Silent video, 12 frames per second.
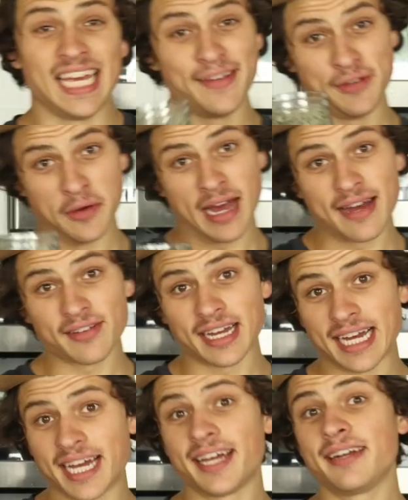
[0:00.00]
If you haven't
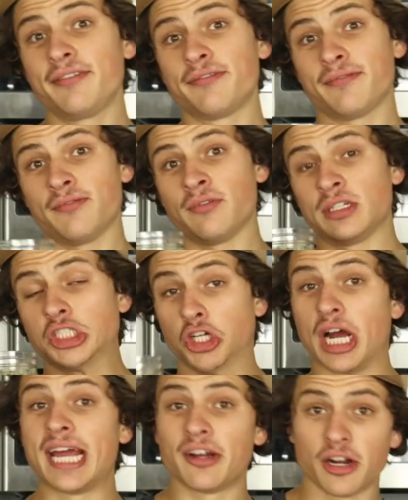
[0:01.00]
had
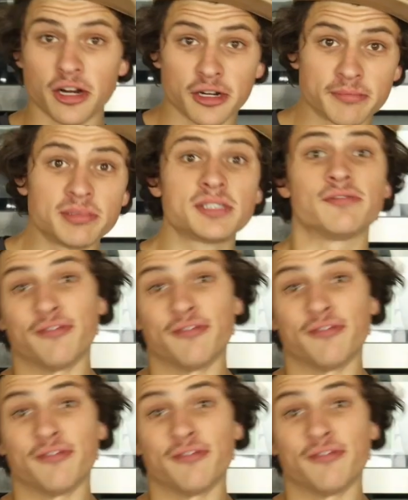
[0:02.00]
dried herbs